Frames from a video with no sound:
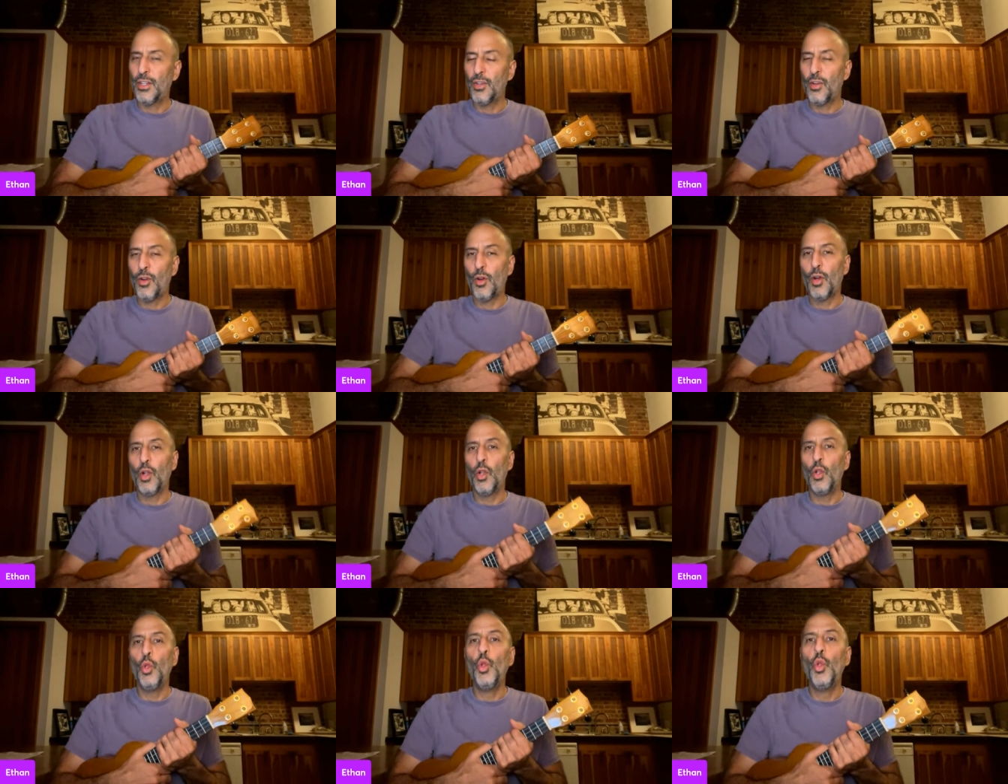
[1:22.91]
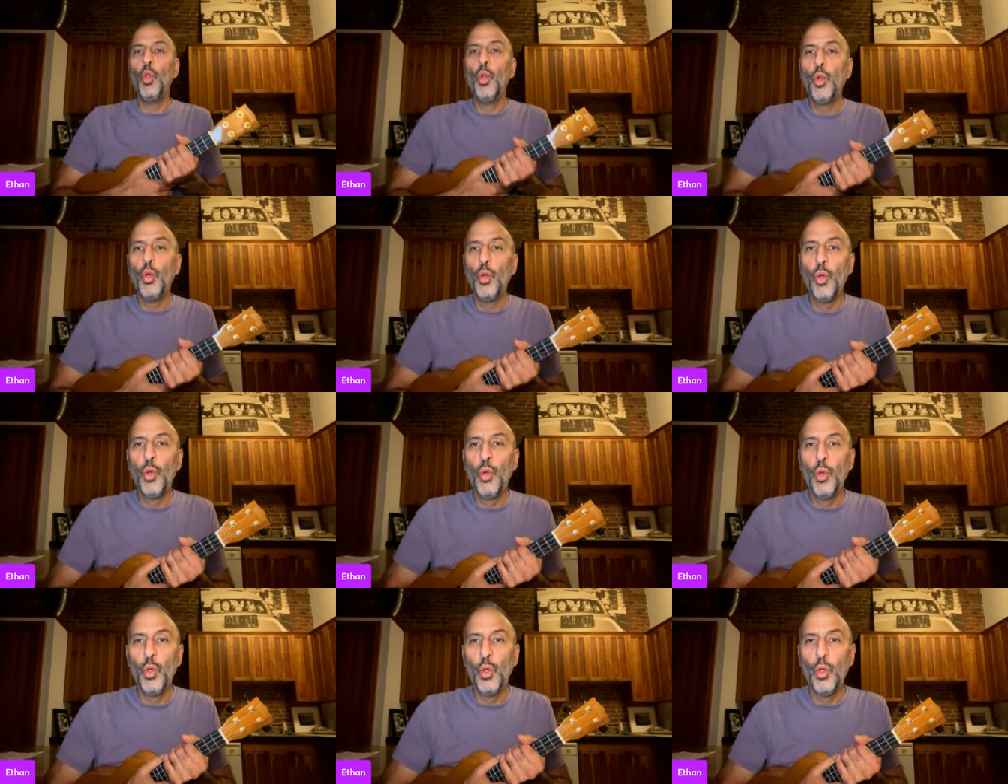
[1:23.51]
or
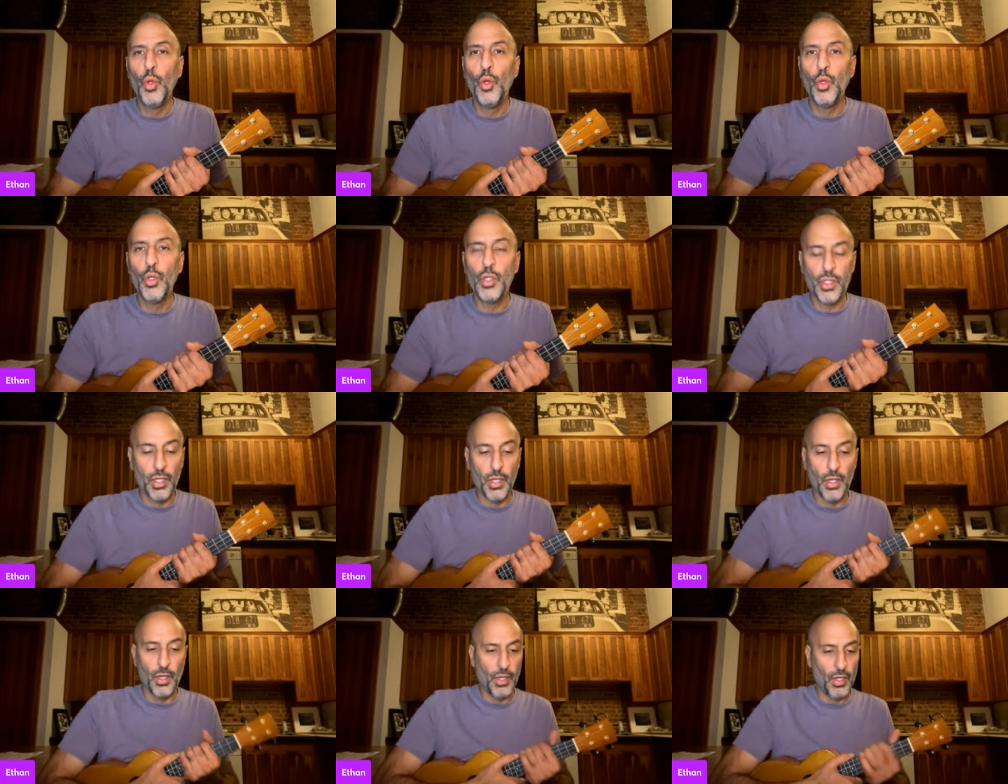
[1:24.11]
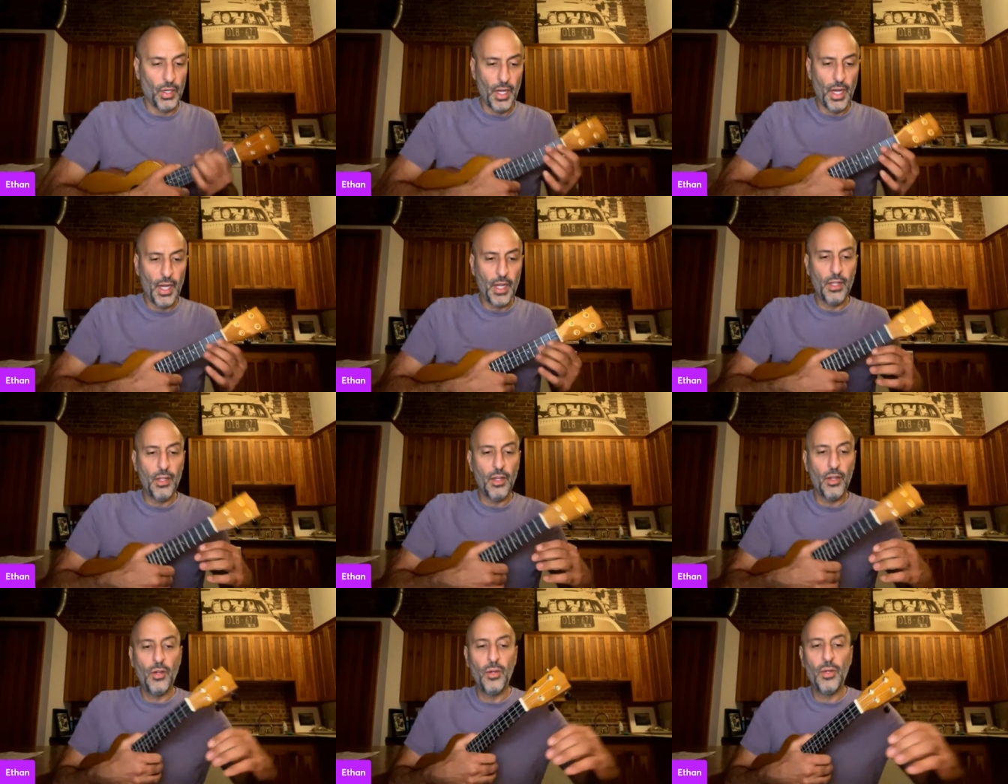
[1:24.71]
Loesser,
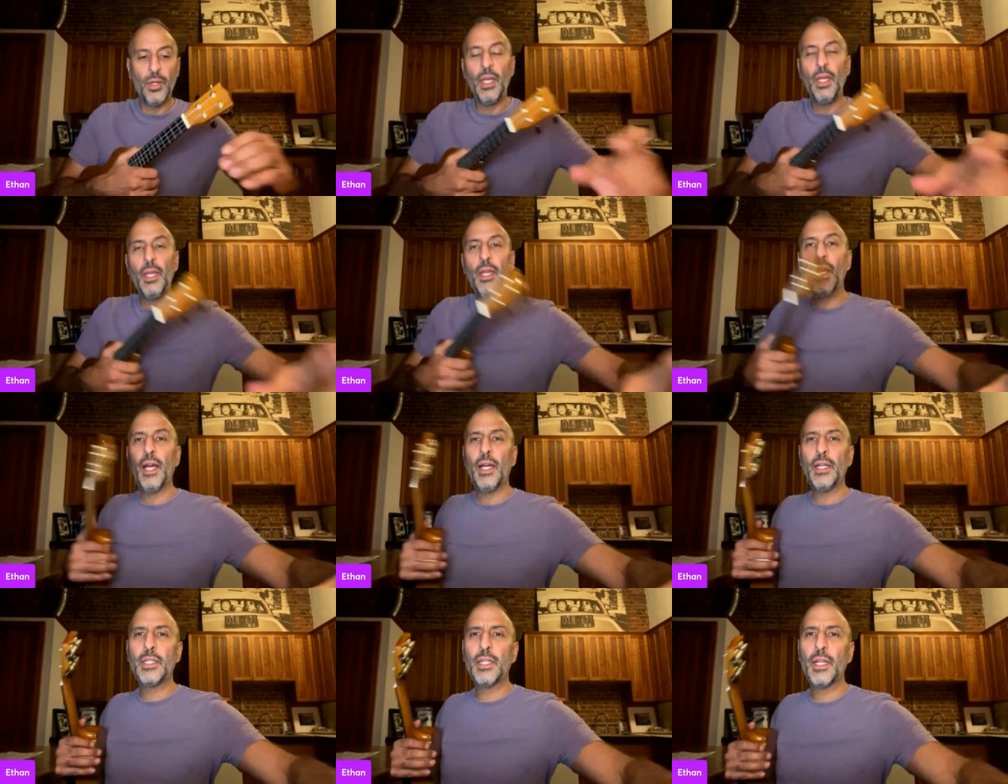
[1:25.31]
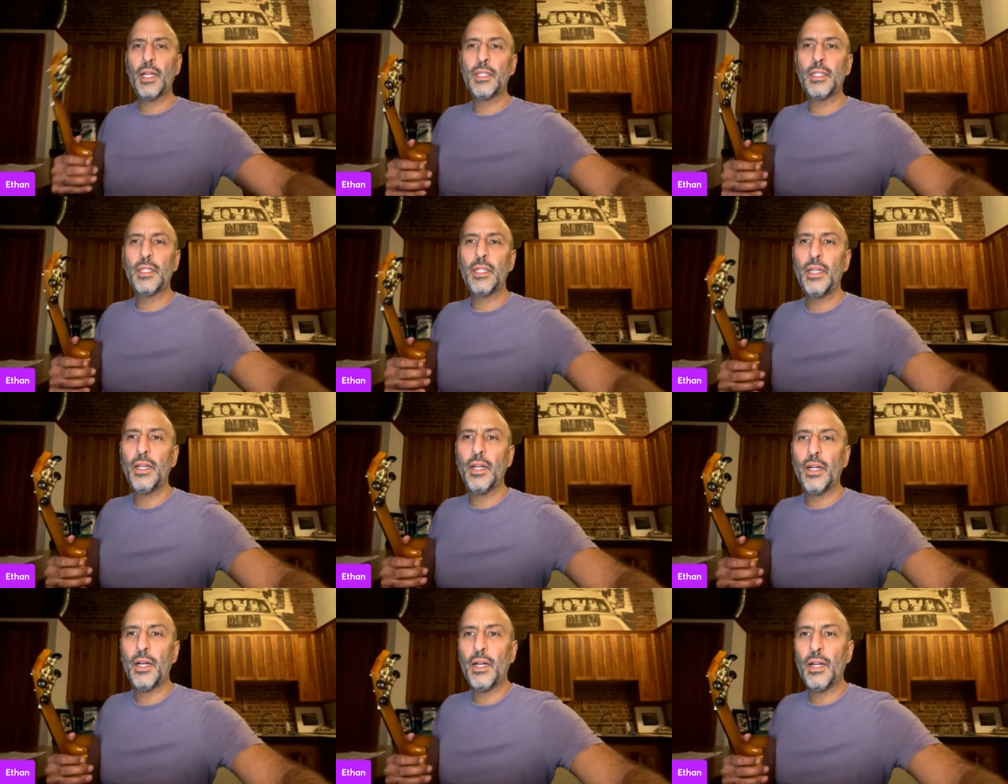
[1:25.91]

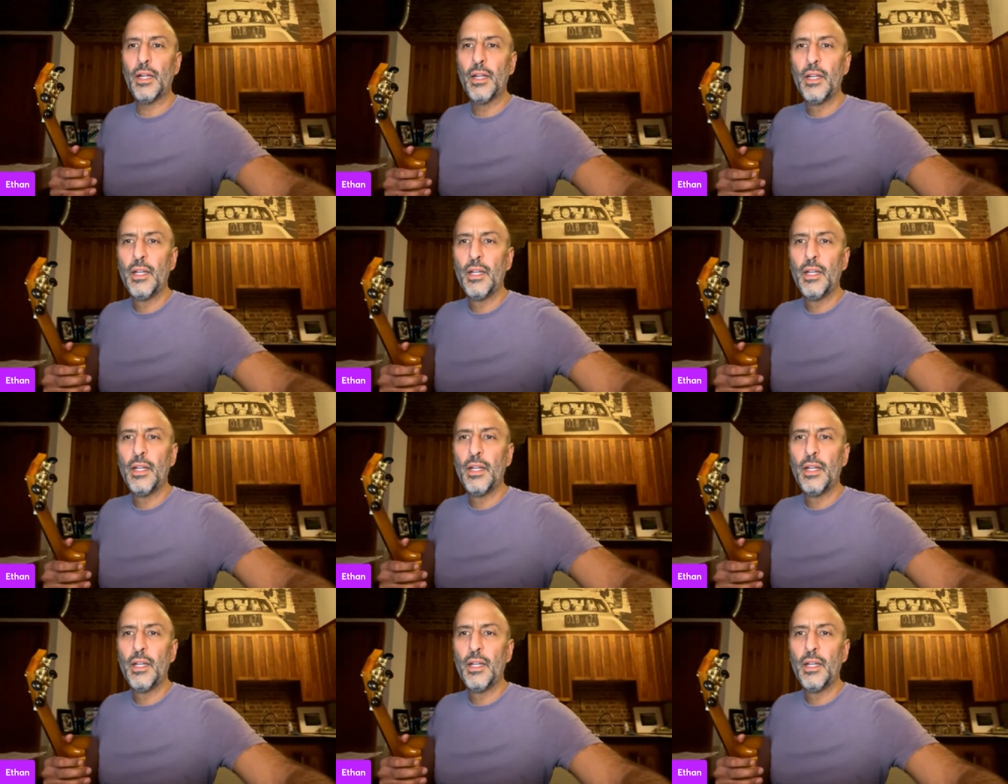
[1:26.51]
Loesser.